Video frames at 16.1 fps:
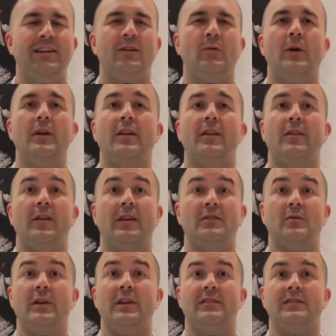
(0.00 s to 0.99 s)
one of the
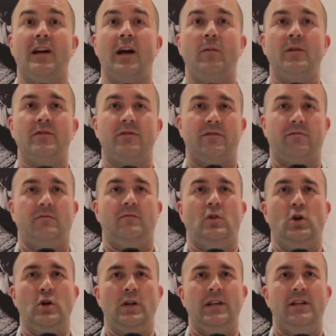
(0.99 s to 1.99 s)
things we established
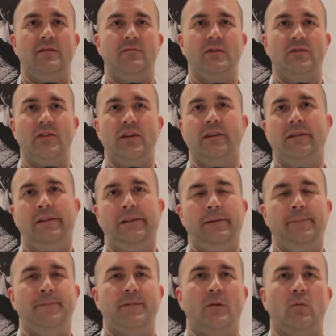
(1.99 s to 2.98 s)
early was like,
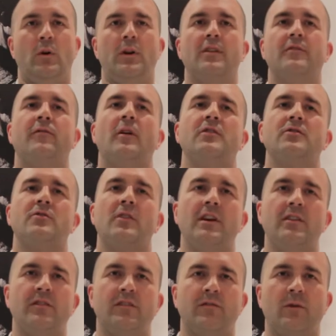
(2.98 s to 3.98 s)
what are the
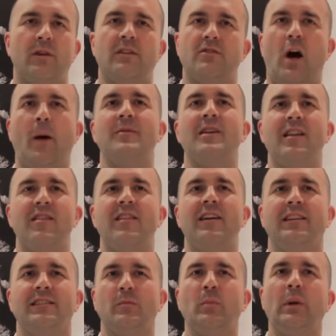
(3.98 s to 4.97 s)
frustrations? What are the top 10
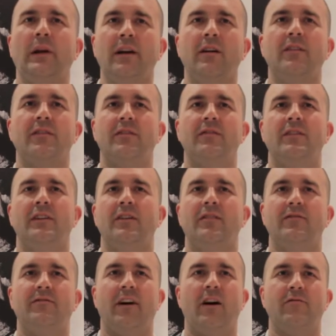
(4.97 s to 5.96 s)
things that players
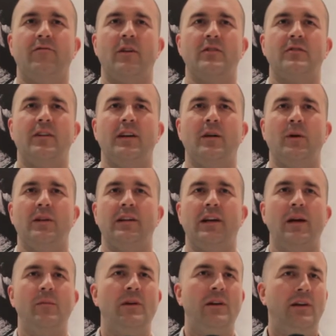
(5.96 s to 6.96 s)
found frustrating about the
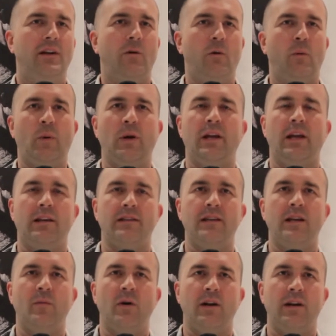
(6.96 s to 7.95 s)
game? And we put a hit
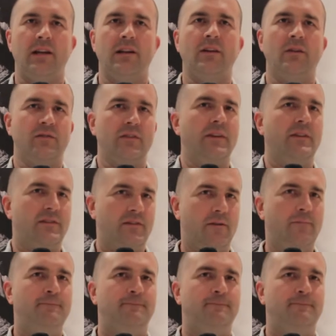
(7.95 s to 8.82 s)
team on hitting those things. So.